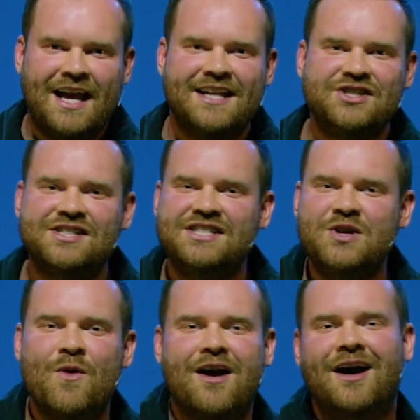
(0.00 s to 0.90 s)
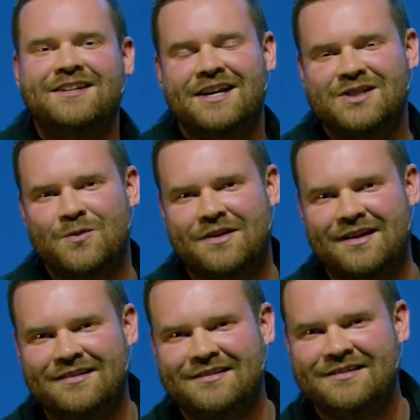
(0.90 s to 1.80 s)
and just see what God does with
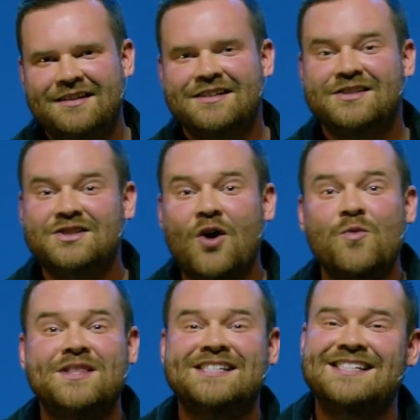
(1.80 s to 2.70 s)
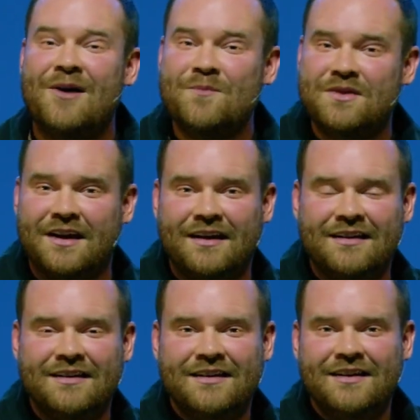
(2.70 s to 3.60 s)
it. Start with something
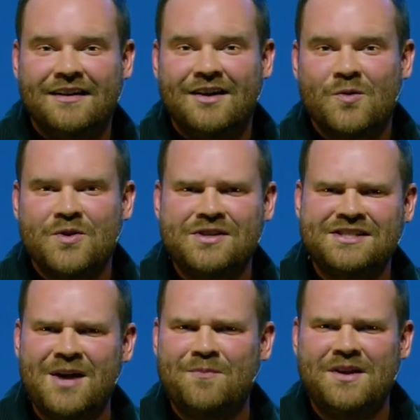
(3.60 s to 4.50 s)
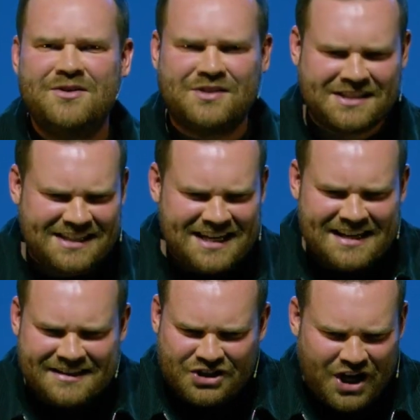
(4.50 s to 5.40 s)
where you step in and you see
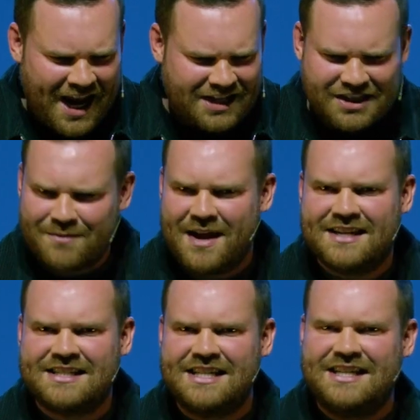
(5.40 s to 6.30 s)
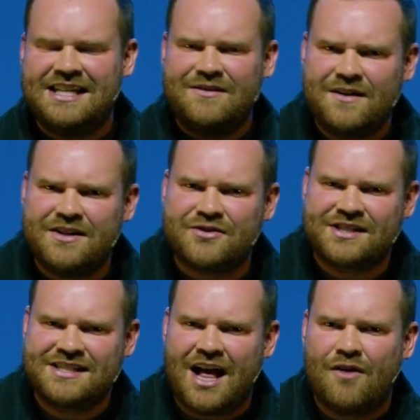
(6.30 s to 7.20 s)
the change that it makes, even in
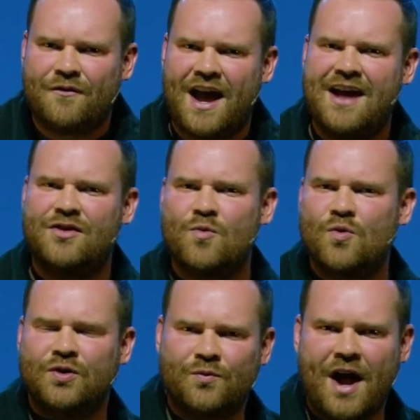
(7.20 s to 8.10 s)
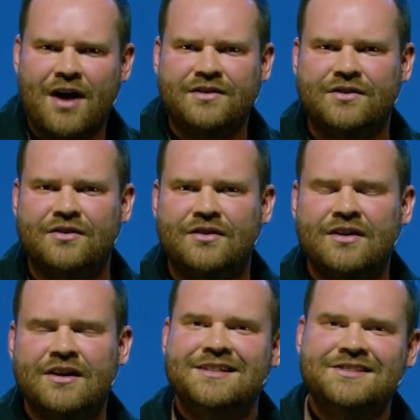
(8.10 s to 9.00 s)
yourself and the world around you.
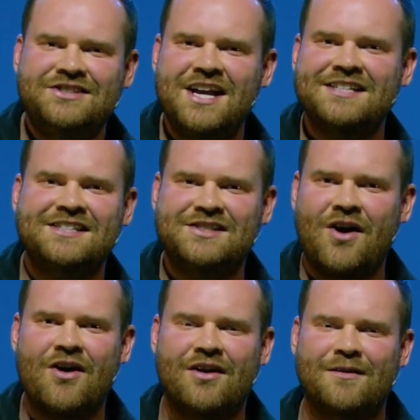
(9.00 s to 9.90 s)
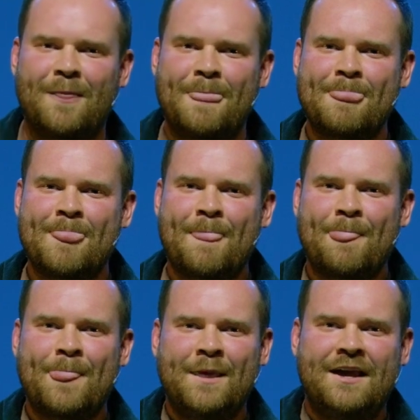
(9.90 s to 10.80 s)
Just start.
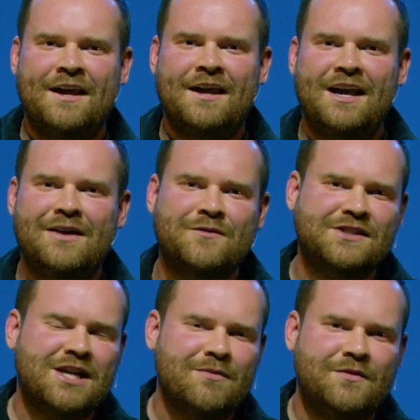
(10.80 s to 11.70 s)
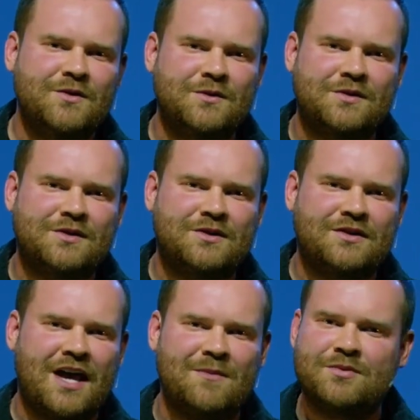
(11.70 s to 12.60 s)
And for some of you,
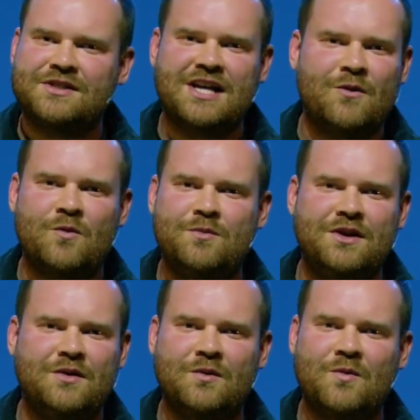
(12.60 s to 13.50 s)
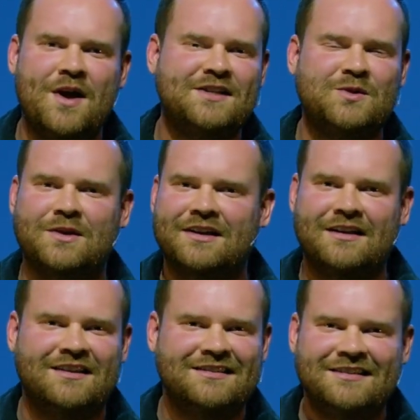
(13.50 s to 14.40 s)
10% would be way too little.